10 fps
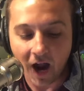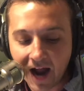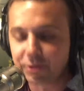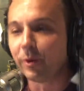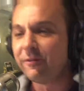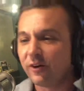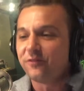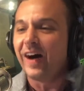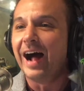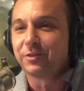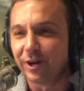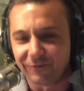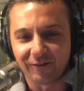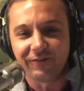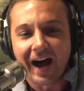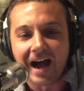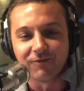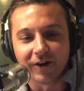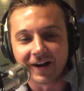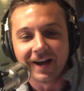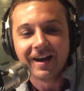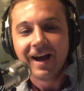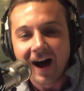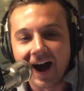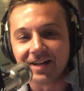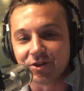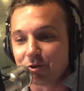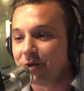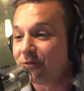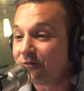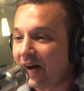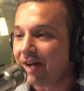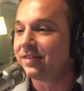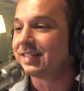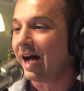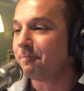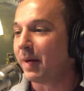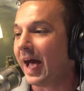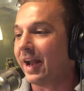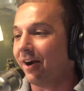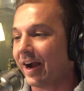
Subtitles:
All right, three for five. All right, so three for five is not bad.